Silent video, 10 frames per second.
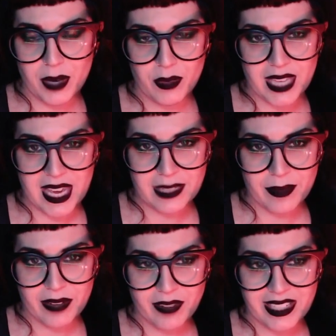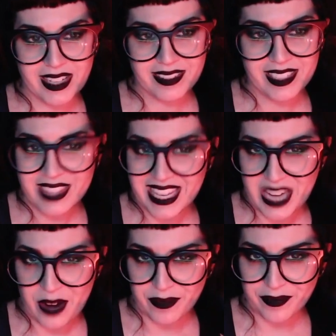with Candyman right now? Do they
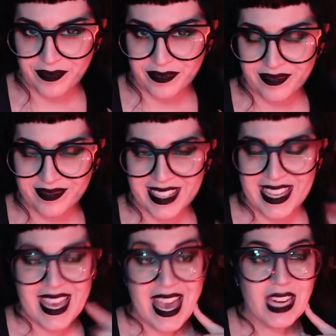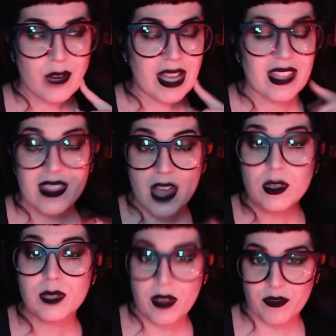know? Anyway, that
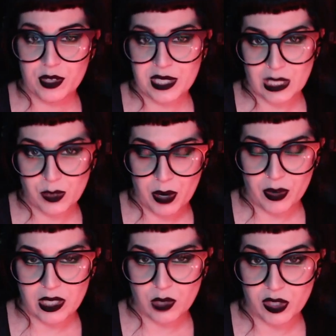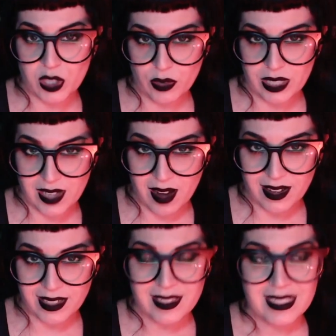was my first experience with Tony
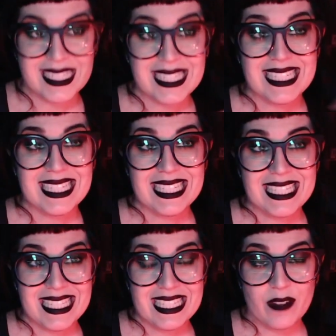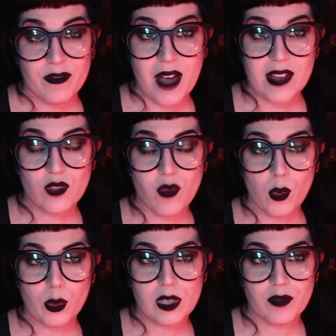Todd. Fast
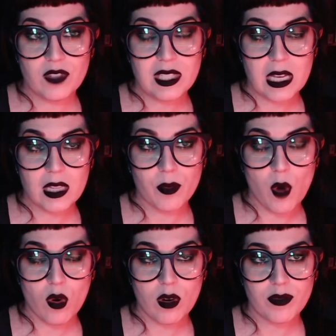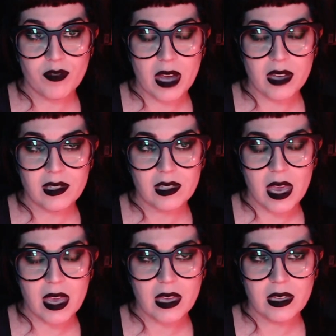forward to Salem Horror Fest,
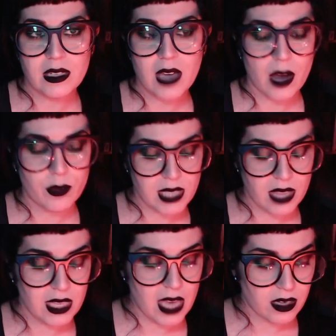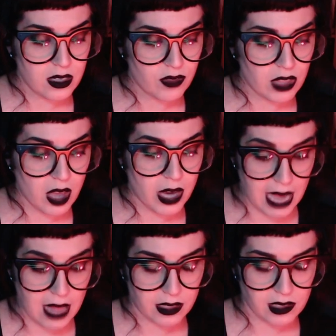and I was at the end of the line.
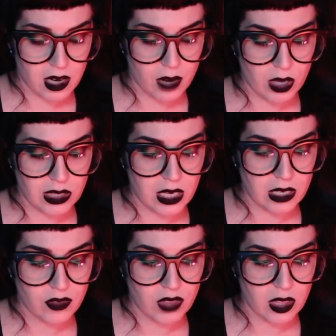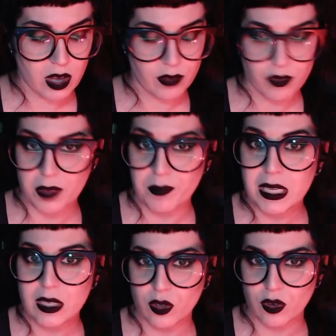Alex and I were at the end of the line for the
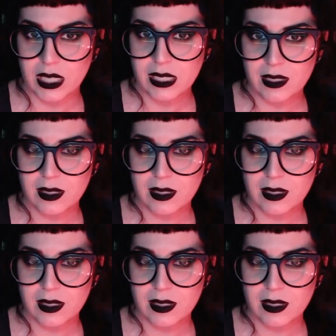meet and greet.